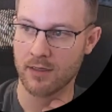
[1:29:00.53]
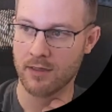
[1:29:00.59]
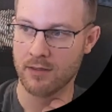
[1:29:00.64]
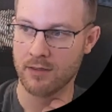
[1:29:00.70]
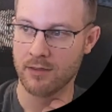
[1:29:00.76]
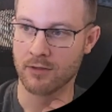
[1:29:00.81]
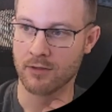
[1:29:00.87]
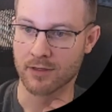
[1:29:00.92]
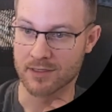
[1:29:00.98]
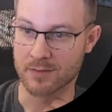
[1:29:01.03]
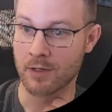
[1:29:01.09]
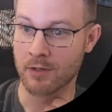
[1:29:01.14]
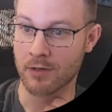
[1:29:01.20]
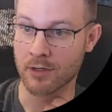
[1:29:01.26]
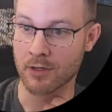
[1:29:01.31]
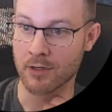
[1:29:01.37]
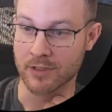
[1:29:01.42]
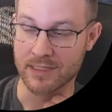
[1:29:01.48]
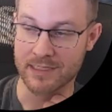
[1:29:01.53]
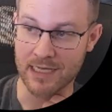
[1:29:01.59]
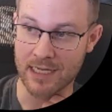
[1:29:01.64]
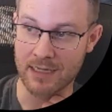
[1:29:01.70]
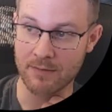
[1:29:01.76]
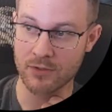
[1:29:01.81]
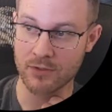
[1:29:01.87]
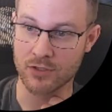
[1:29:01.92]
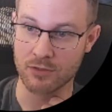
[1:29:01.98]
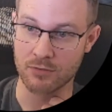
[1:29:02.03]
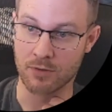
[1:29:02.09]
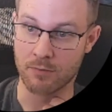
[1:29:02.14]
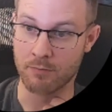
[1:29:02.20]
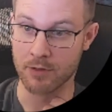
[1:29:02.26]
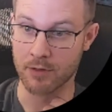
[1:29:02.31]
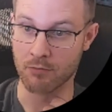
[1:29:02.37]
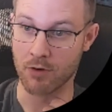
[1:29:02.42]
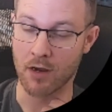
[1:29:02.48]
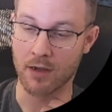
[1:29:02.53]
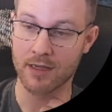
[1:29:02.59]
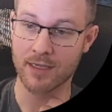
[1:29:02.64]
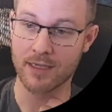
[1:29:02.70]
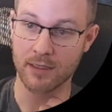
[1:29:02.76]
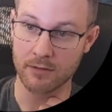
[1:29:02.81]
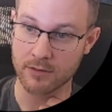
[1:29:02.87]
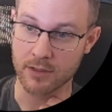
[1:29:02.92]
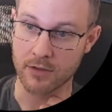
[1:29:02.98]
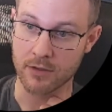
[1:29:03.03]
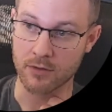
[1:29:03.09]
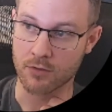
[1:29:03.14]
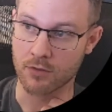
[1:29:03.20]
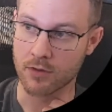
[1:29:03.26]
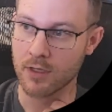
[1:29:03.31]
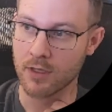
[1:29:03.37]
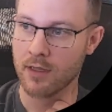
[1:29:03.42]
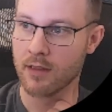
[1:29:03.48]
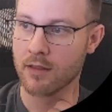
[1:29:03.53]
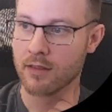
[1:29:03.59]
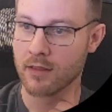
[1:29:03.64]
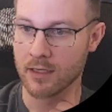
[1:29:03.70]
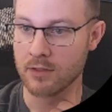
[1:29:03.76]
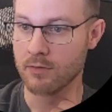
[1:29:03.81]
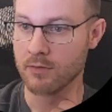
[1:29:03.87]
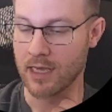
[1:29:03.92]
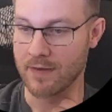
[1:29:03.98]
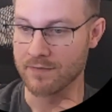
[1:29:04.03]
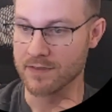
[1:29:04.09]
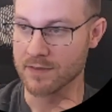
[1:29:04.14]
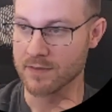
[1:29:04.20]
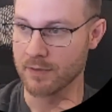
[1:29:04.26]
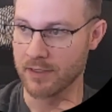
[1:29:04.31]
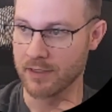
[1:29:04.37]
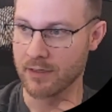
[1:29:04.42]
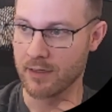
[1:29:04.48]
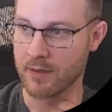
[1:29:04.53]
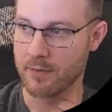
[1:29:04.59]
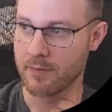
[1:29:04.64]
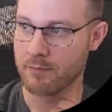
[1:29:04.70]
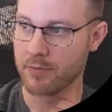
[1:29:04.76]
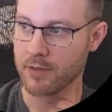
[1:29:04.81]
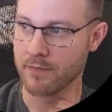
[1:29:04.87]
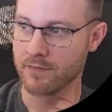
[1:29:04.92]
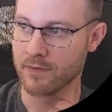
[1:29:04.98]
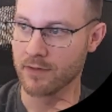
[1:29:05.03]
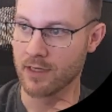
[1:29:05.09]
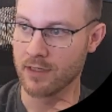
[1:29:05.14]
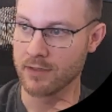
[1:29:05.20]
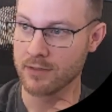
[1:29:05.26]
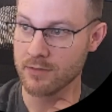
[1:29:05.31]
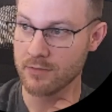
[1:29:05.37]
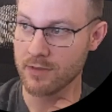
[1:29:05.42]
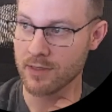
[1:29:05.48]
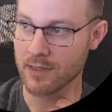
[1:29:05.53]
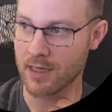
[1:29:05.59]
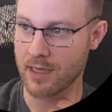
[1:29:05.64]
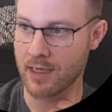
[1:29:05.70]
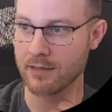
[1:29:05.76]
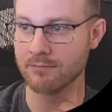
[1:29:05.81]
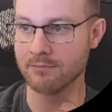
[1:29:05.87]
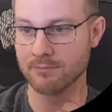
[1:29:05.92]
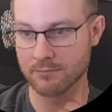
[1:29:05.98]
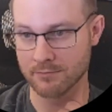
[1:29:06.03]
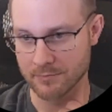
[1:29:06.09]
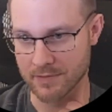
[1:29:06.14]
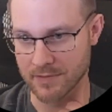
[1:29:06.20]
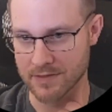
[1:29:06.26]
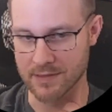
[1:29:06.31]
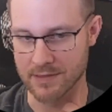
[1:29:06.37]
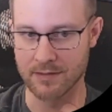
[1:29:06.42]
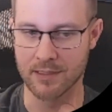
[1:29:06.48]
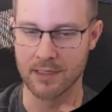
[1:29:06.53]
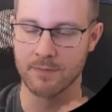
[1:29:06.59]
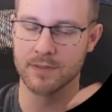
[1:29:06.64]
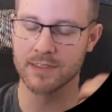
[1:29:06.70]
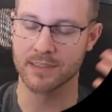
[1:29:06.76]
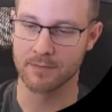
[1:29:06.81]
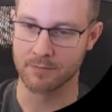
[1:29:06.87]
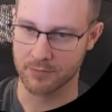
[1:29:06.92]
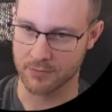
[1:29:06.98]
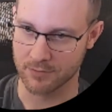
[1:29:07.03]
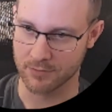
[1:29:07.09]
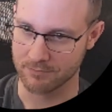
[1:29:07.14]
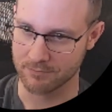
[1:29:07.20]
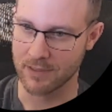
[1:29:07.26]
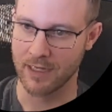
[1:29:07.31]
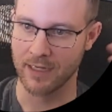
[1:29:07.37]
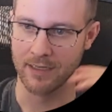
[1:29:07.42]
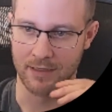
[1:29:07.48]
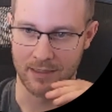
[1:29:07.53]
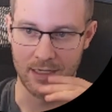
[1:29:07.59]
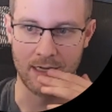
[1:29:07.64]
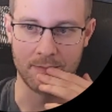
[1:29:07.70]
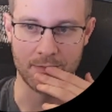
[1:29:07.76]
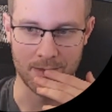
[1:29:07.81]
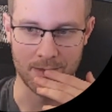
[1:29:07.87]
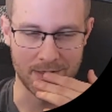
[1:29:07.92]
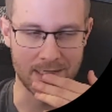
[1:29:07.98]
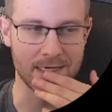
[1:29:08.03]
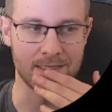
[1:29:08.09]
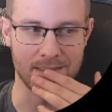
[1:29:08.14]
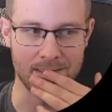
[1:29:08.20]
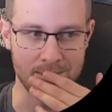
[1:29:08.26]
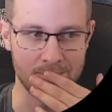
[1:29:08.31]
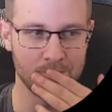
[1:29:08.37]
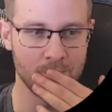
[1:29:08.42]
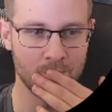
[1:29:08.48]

you know, like a small rock only damaged you, a big rock killed you, then you would have to split it up. But if you're not doing that, this is how you keep it simple. I'm getting it.